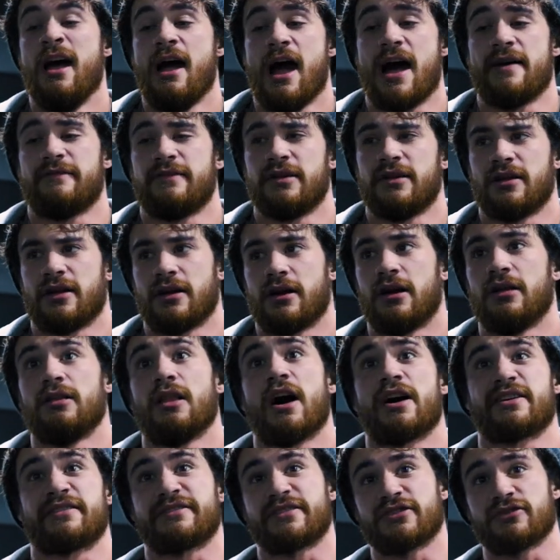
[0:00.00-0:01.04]
having a
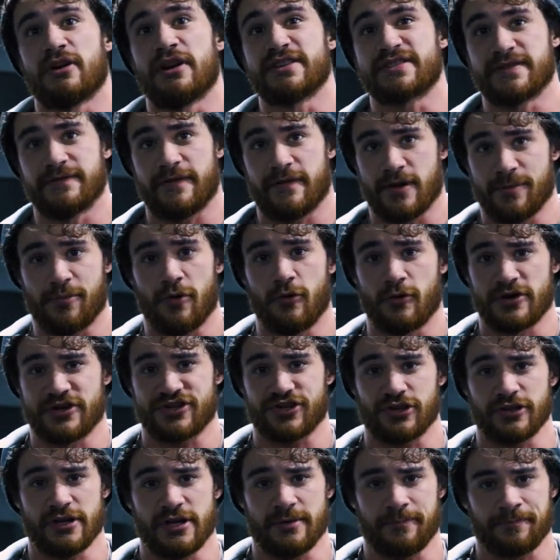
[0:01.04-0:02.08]
lot of stress and very poor
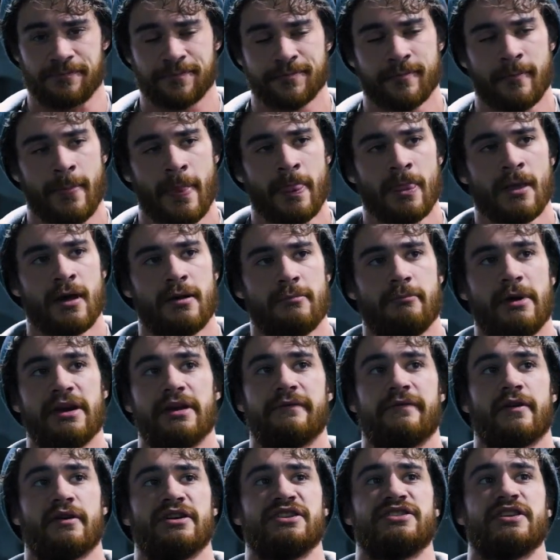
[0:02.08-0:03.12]
sleep made
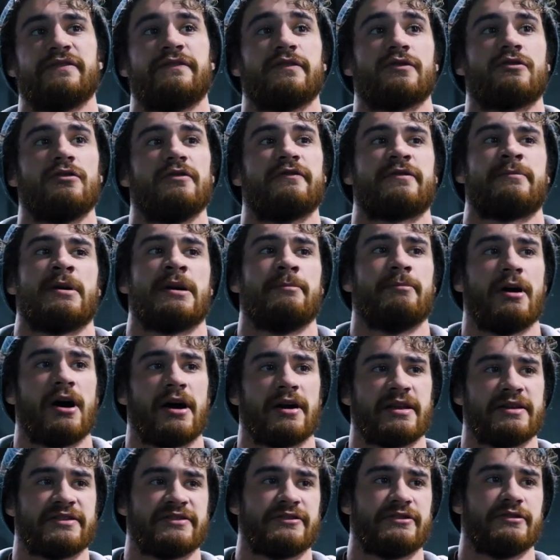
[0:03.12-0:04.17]
it very difficult for my
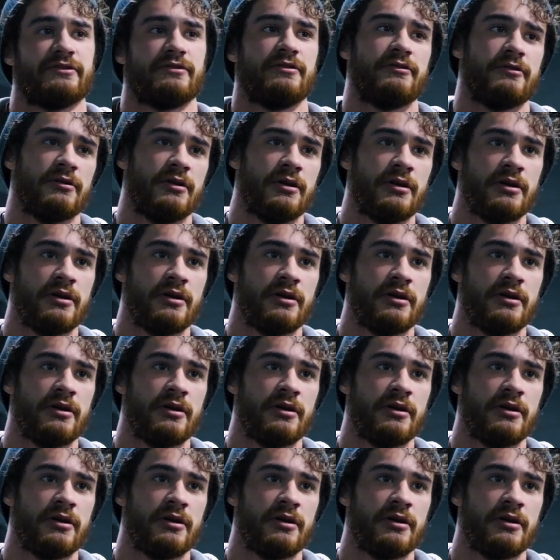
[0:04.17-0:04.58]
body to